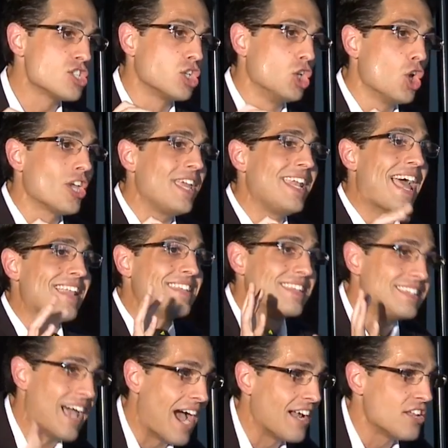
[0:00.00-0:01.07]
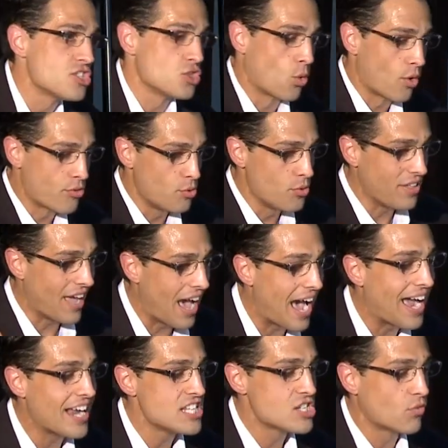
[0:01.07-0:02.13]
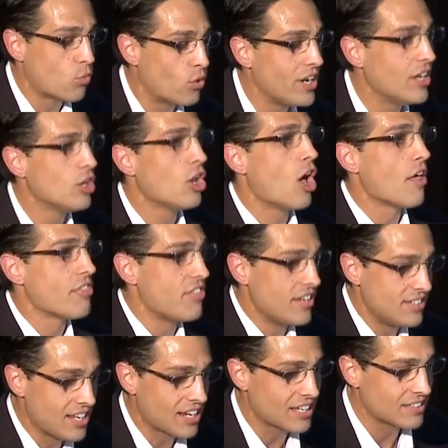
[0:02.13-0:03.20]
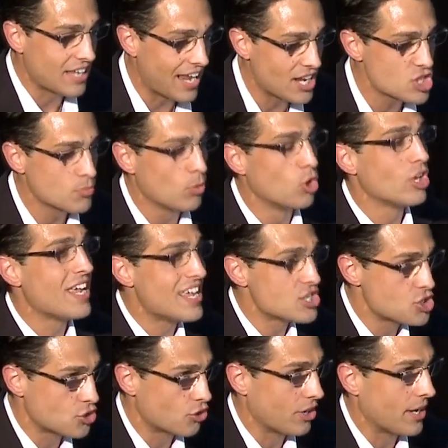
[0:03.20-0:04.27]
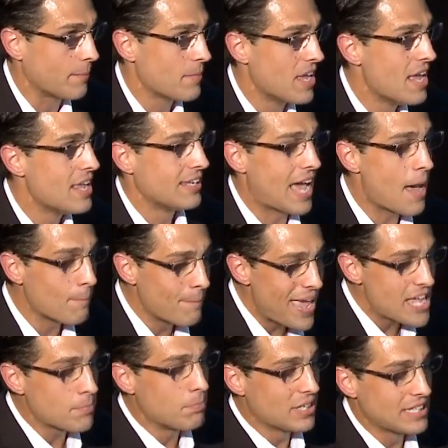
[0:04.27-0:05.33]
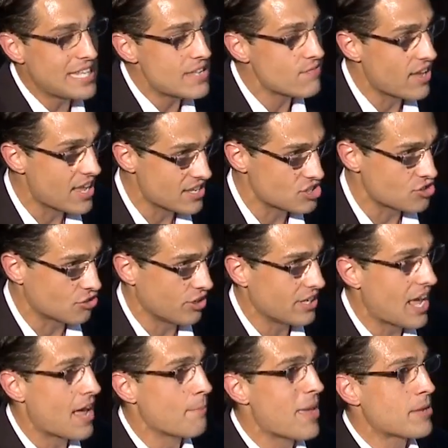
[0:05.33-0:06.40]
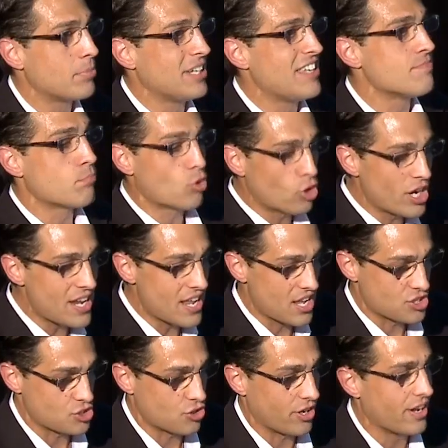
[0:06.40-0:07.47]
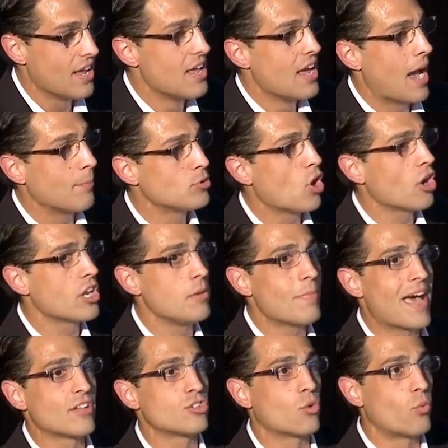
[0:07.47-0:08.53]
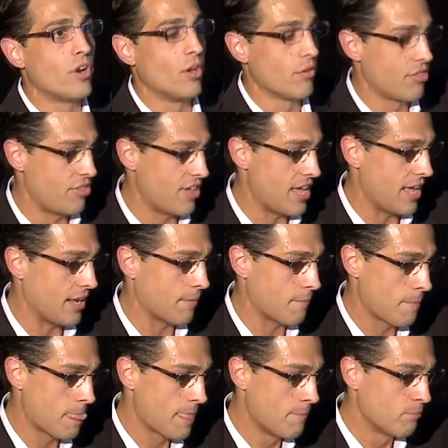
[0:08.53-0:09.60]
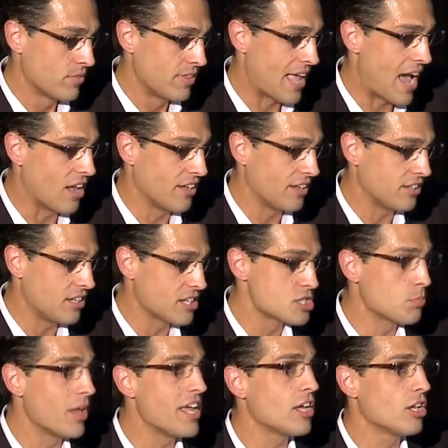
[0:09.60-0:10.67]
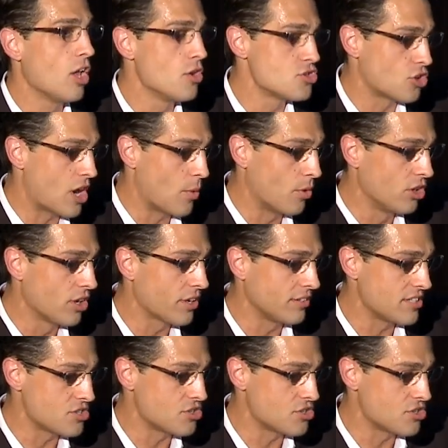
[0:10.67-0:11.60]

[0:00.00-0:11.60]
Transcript: looking at the dinosaur through the eyes of real, authentic, tangible history. Not make-believe history, not make-believe prehistory. I'm talking about the real thing. Now, to explain closer, I want to look at this